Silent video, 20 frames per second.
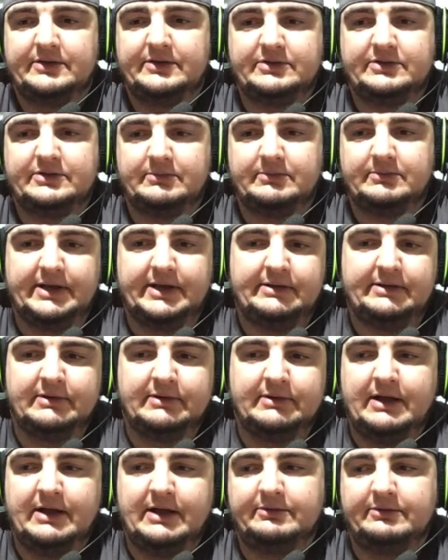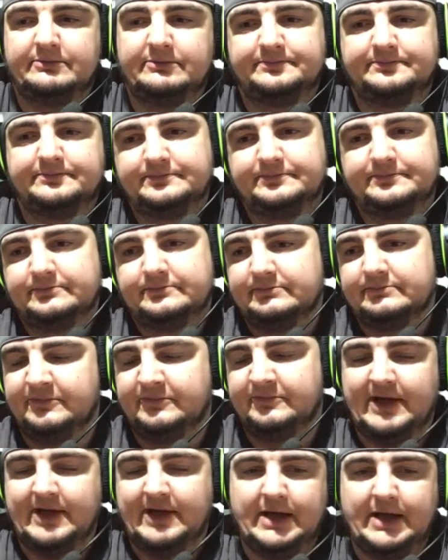some late round
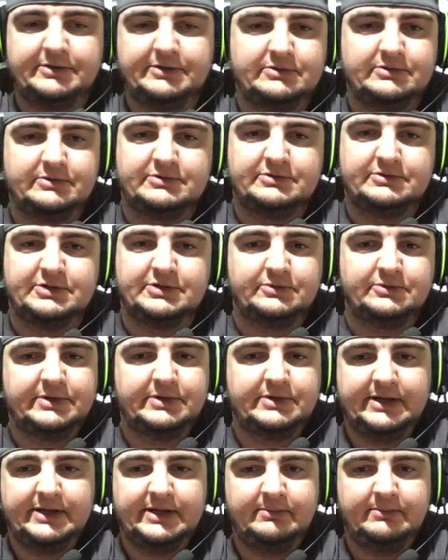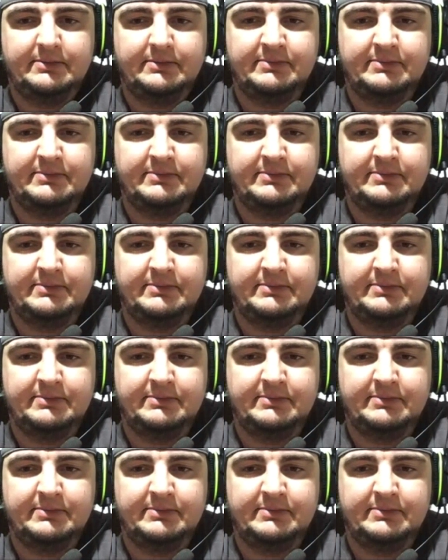value to him,